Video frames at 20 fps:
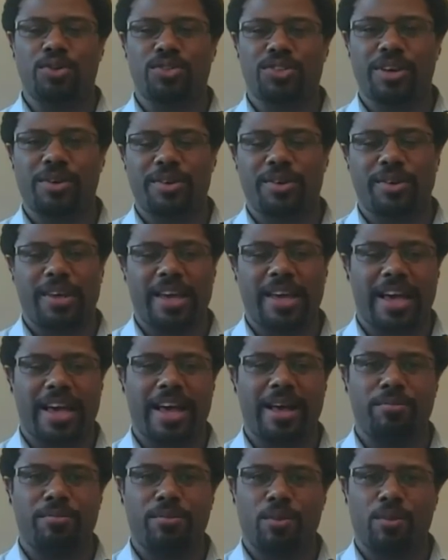also
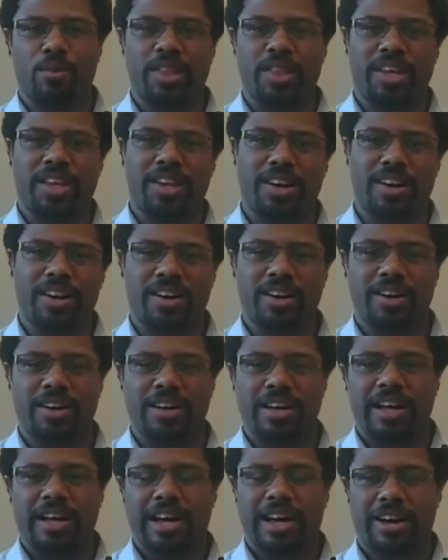um, within our,